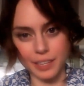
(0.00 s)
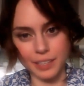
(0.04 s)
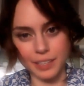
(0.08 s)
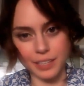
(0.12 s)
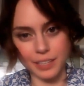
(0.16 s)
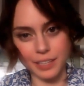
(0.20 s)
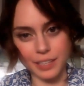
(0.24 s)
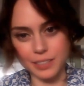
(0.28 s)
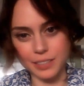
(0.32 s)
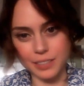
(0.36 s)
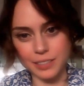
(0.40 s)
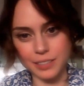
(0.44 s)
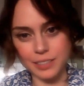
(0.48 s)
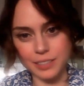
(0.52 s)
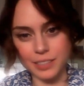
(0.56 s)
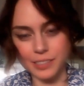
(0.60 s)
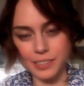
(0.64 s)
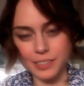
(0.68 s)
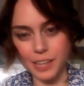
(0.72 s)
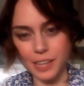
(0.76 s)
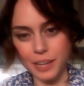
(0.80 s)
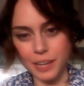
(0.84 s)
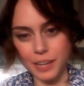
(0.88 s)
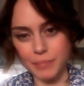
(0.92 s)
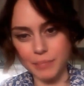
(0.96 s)
Like, let's
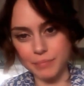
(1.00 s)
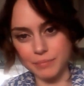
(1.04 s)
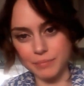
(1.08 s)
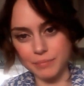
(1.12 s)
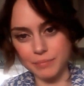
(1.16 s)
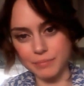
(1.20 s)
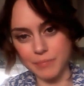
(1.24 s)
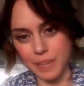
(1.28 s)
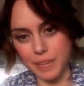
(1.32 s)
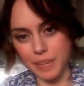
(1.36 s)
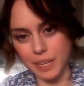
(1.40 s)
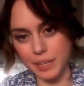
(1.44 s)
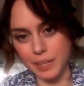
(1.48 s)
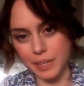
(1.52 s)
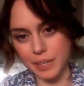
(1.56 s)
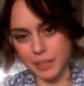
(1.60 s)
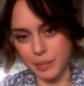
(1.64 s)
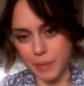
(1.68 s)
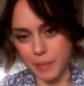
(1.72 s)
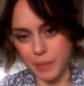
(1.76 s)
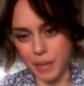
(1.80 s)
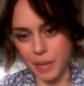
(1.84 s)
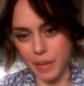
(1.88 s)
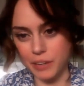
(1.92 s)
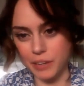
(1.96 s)
not make it a
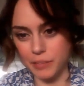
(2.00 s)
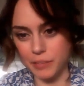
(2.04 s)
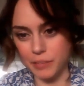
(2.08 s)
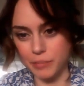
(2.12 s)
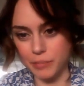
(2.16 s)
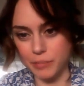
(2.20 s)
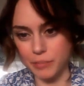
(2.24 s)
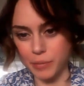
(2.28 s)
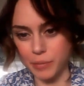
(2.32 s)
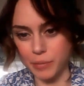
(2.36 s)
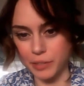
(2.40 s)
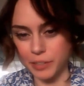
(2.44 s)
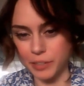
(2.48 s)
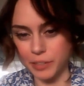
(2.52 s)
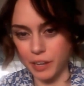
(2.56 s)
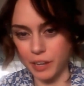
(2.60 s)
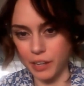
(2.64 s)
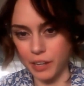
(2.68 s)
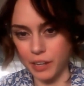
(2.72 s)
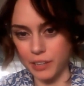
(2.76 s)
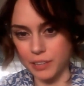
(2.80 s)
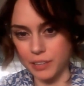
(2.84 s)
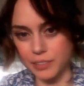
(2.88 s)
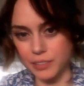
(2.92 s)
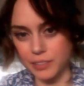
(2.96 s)
matter of whether or
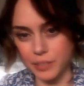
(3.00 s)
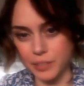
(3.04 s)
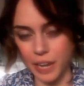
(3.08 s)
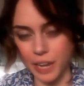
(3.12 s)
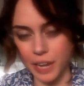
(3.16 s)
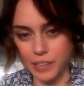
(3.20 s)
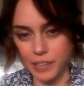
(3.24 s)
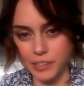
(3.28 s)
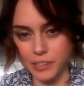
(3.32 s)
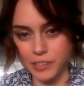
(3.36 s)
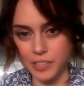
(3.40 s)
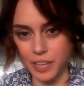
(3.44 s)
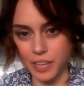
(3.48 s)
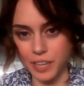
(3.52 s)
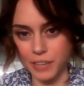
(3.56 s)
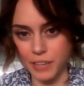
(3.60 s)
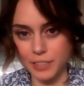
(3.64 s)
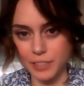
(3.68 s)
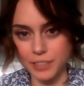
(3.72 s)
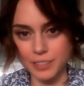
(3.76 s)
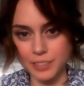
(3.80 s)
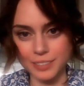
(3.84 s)
not you could actually have it.